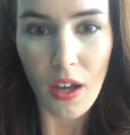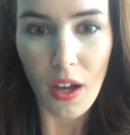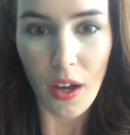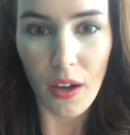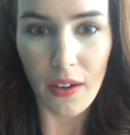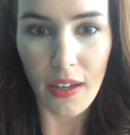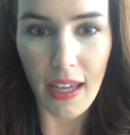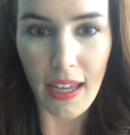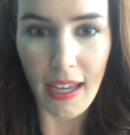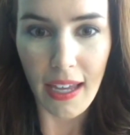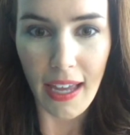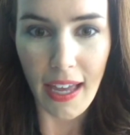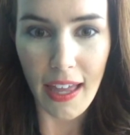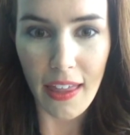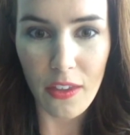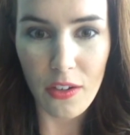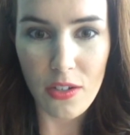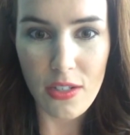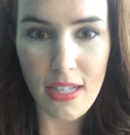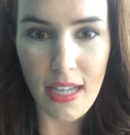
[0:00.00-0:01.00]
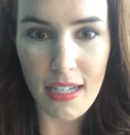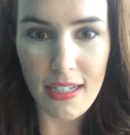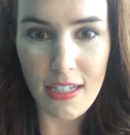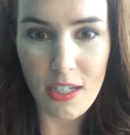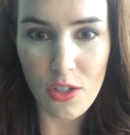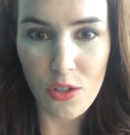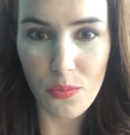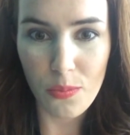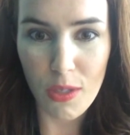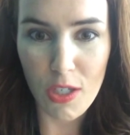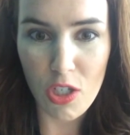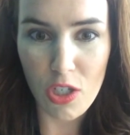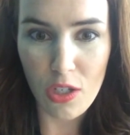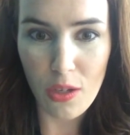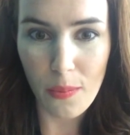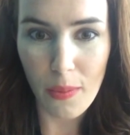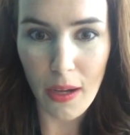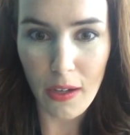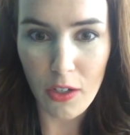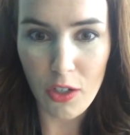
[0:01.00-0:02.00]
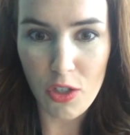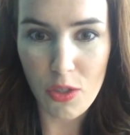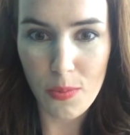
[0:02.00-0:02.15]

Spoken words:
Okay, Heather said, did you mention about your